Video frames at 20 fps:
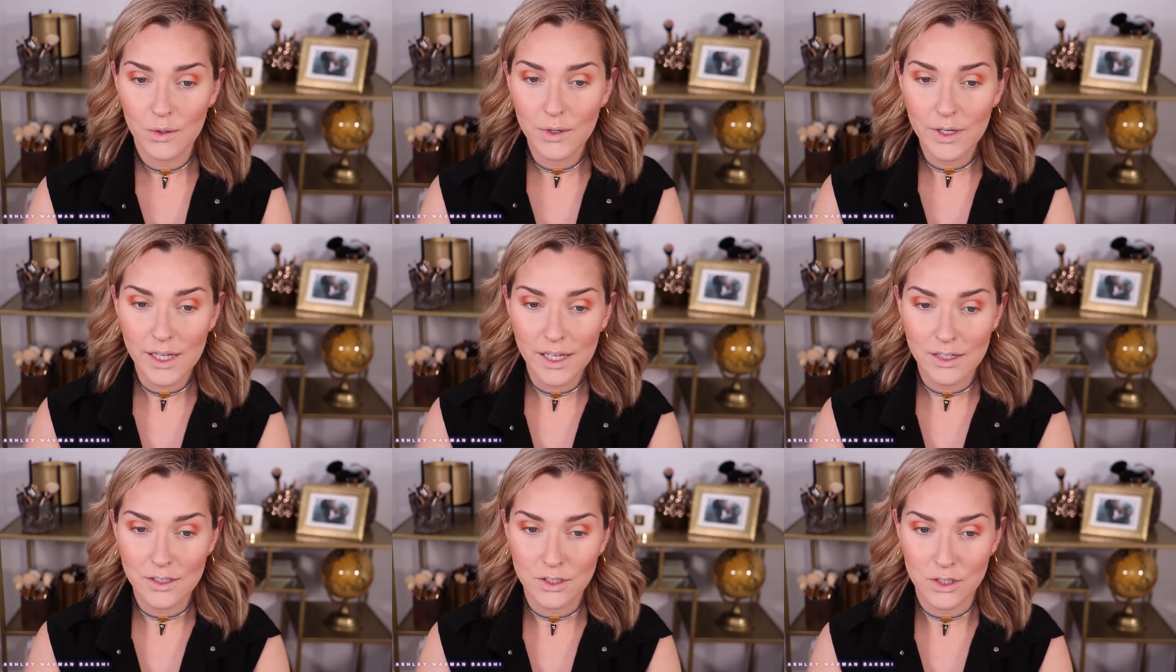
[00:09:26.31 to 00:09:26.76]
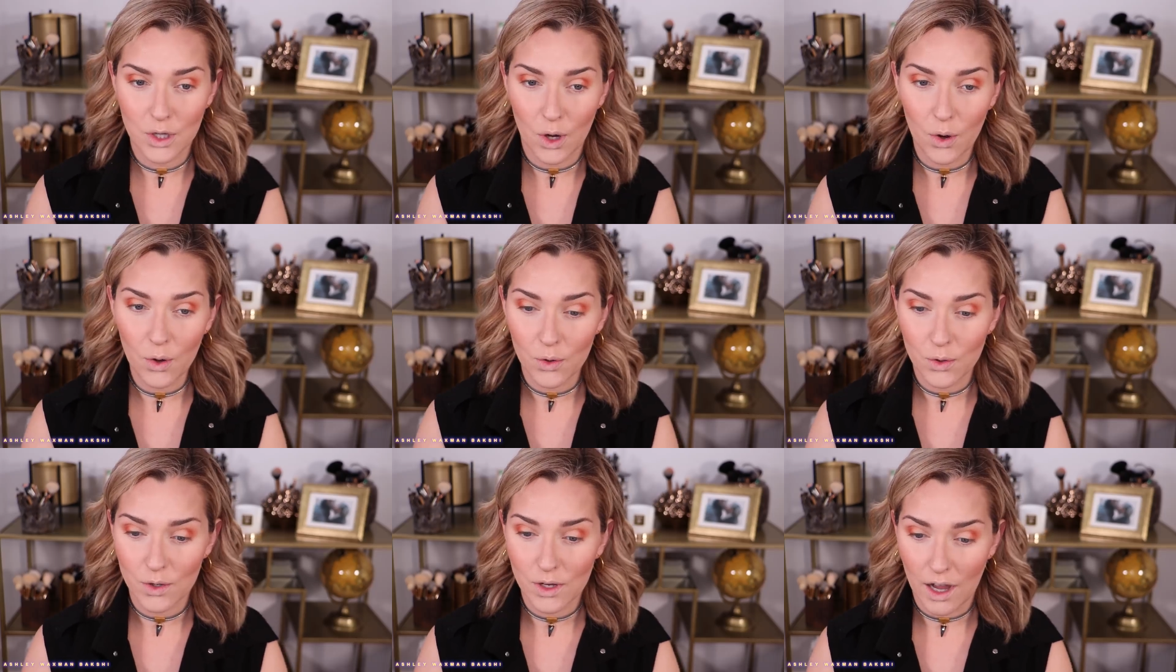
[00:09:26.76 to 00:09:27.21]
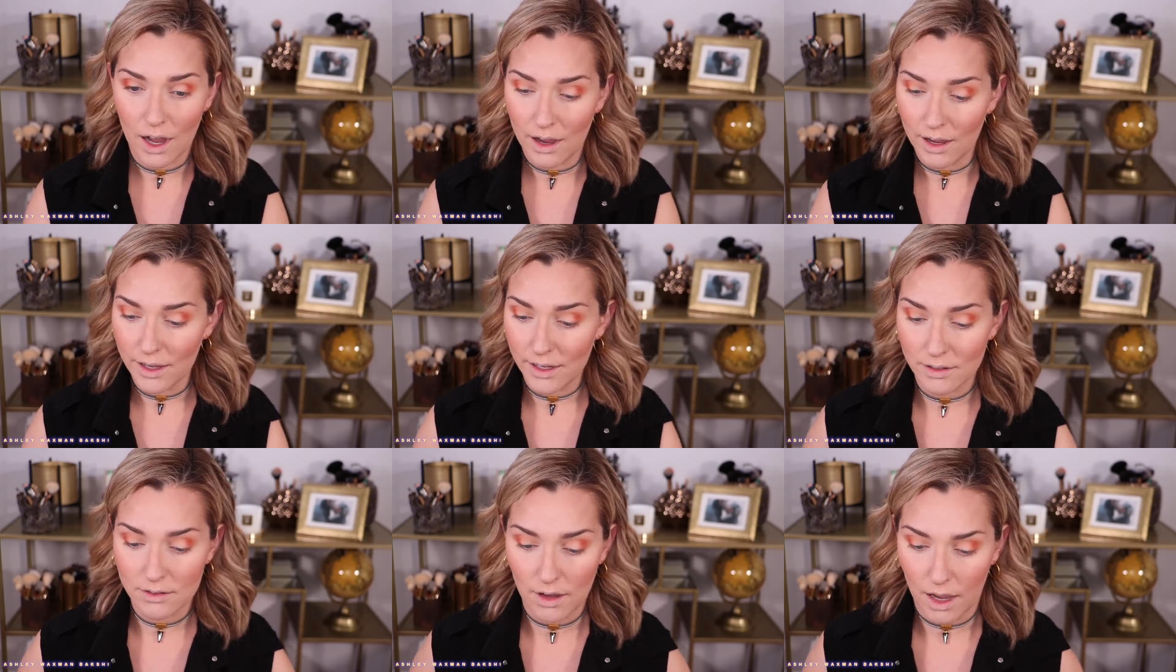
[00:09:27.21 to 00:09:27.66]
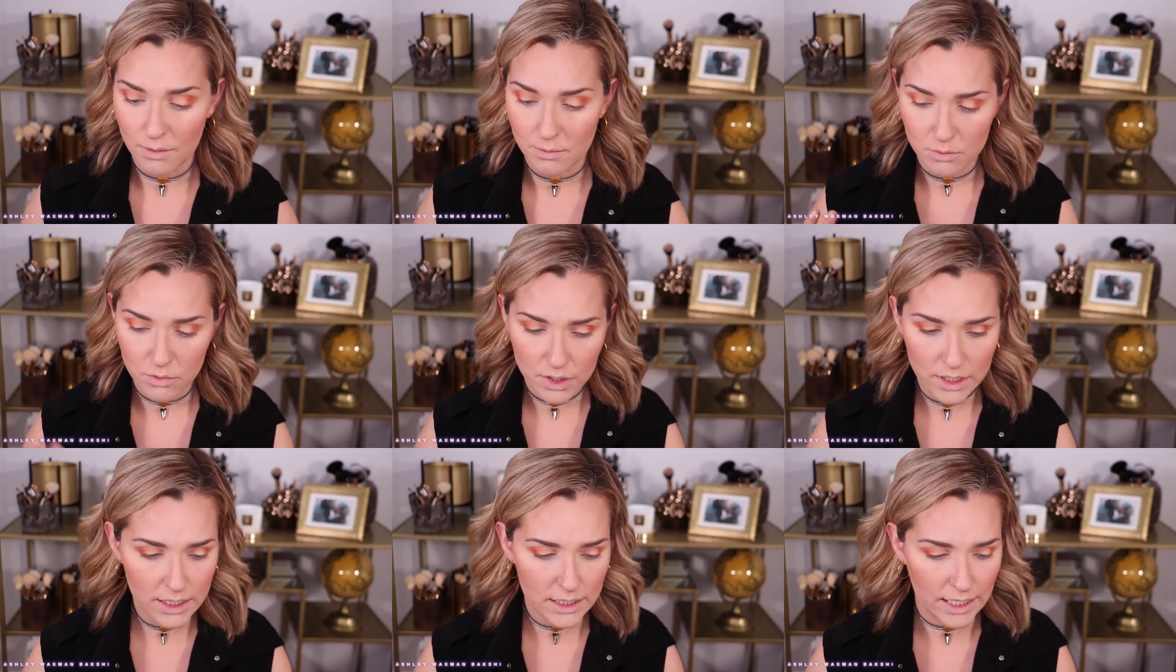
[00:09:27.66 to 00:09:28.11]
Okie doke.
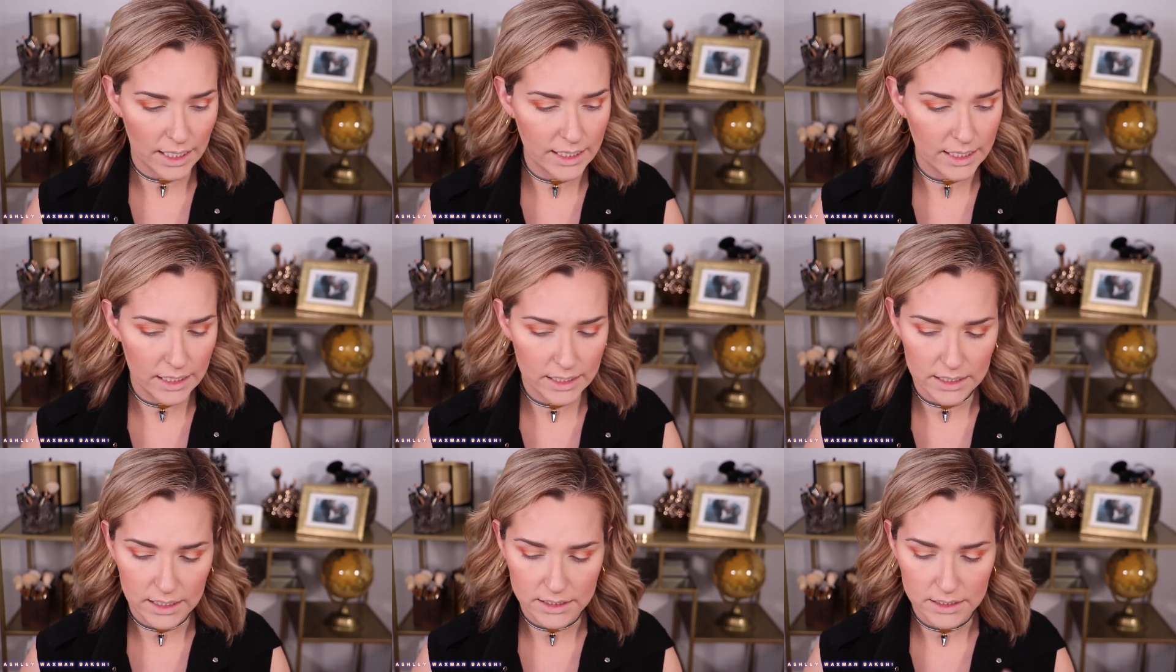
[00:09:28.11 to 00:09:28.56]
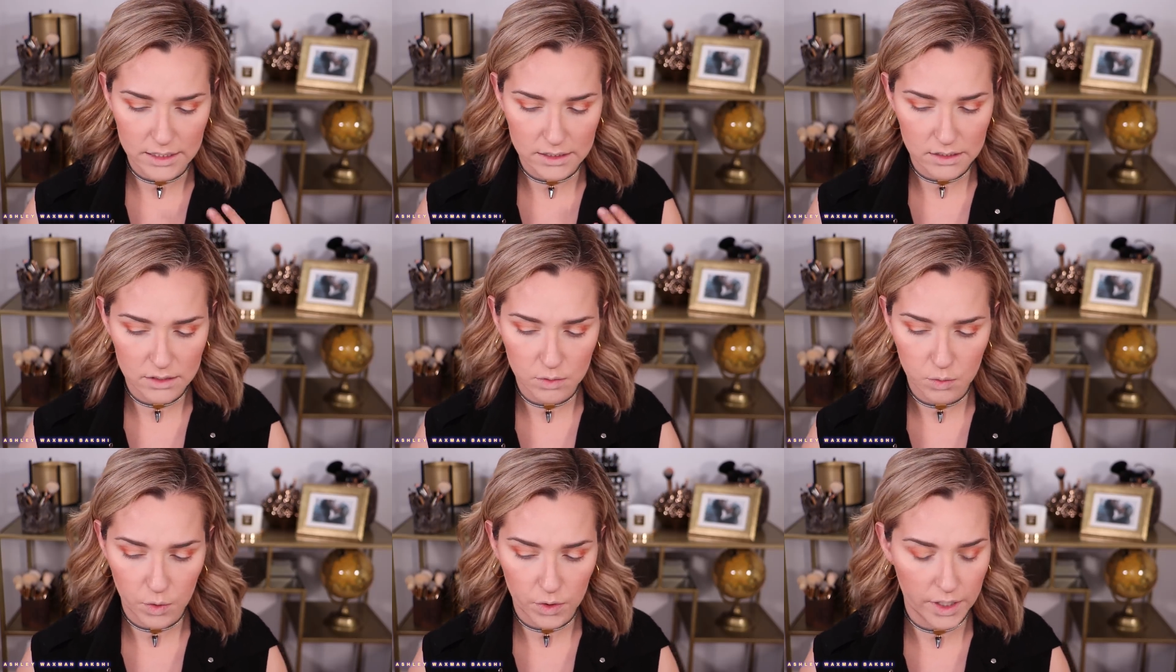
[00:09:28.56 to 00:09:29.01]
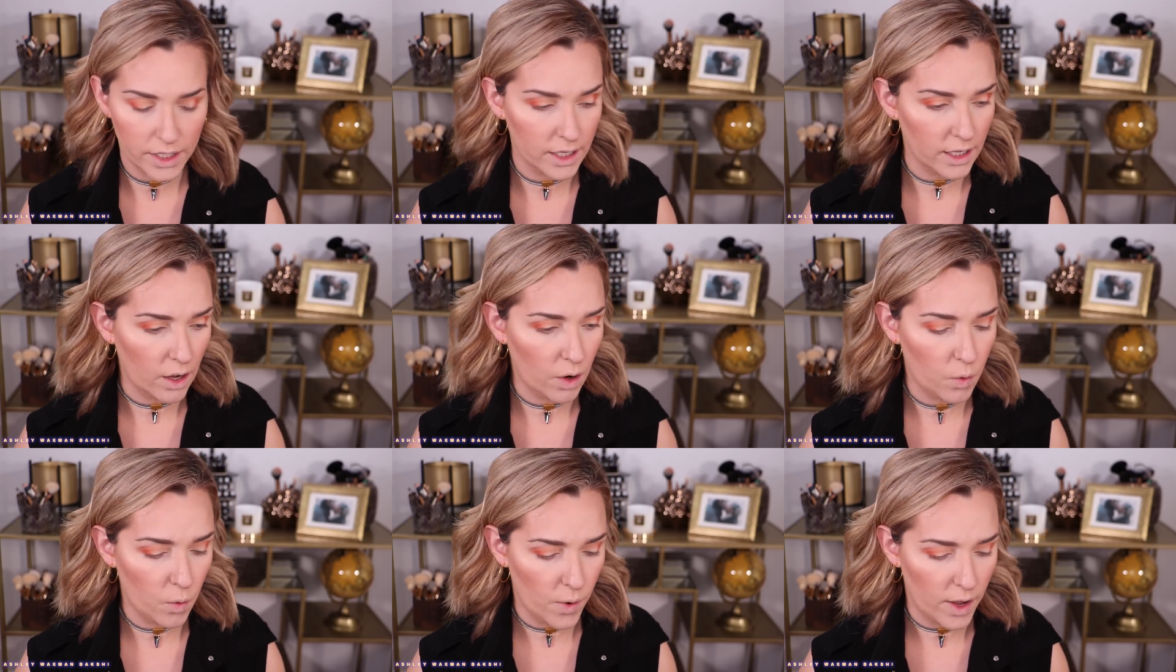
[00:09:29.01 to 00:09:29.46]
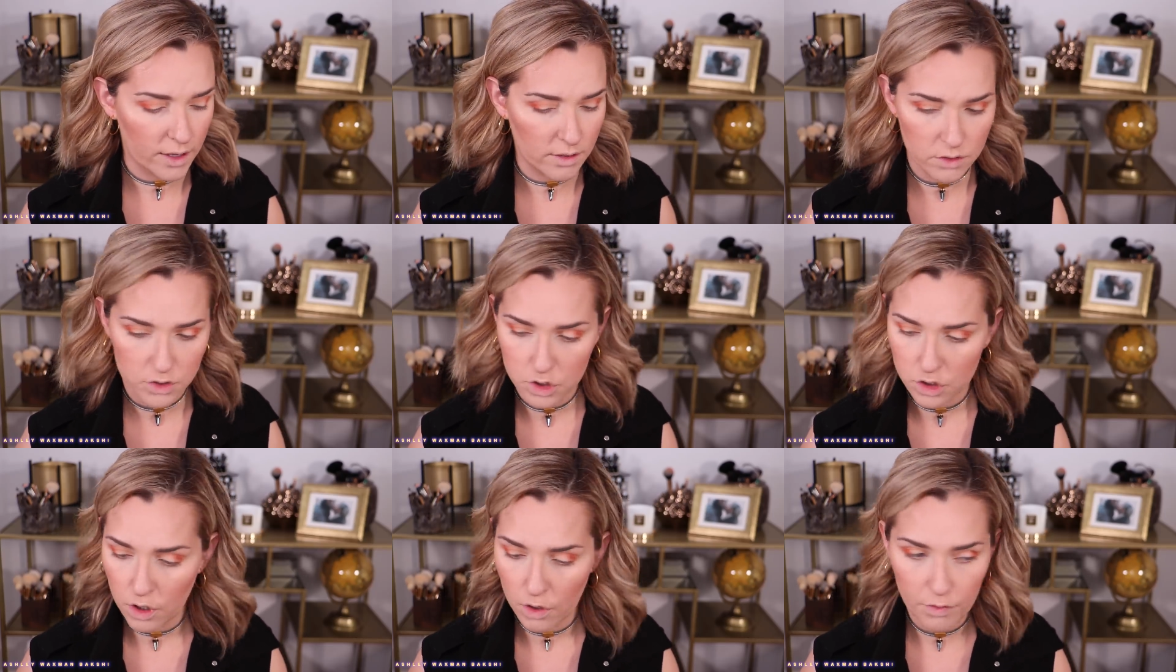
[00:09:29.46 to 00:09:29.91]
I'm really liking this. This is working out
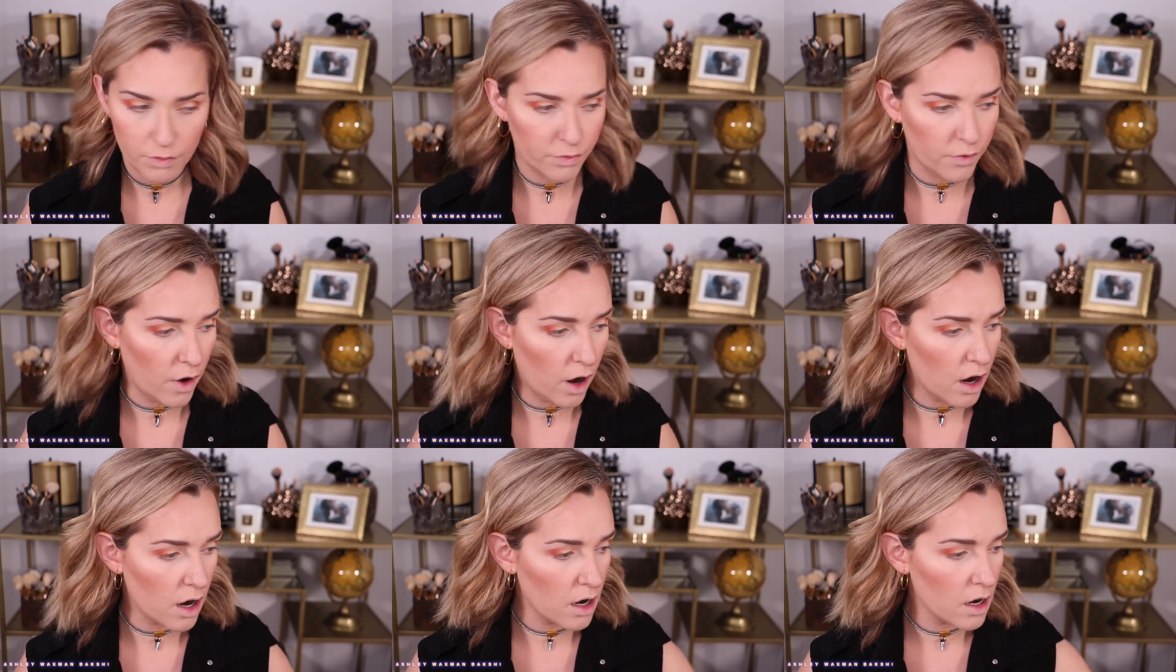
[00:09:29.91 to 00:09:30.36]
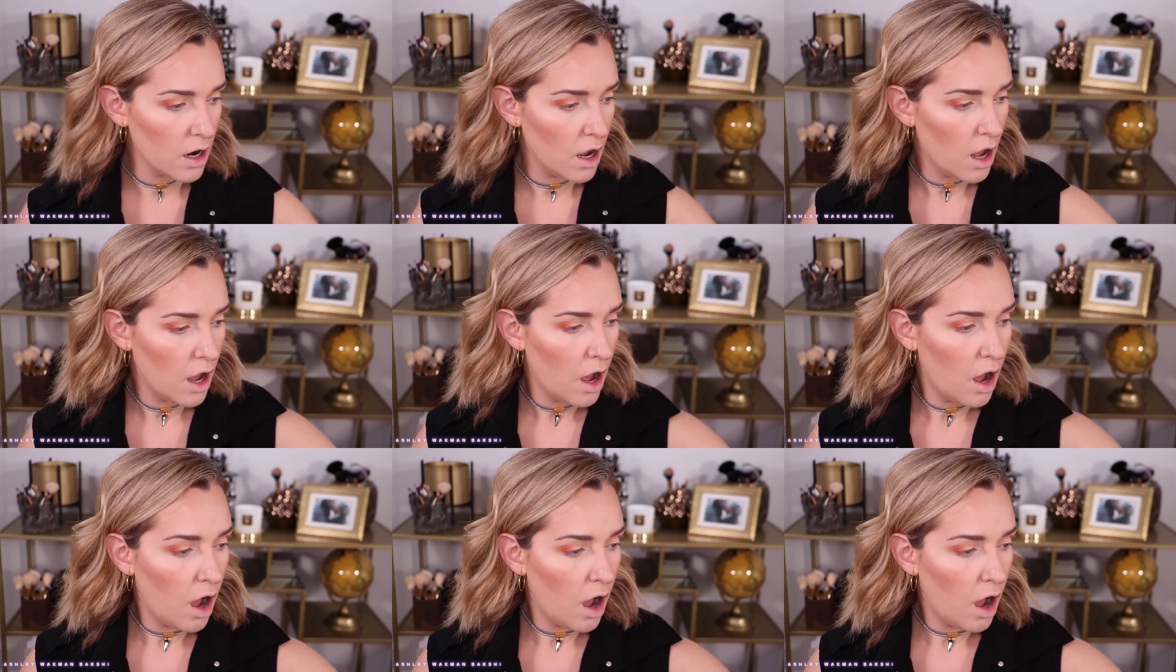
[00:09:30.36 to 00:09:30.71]
well so far.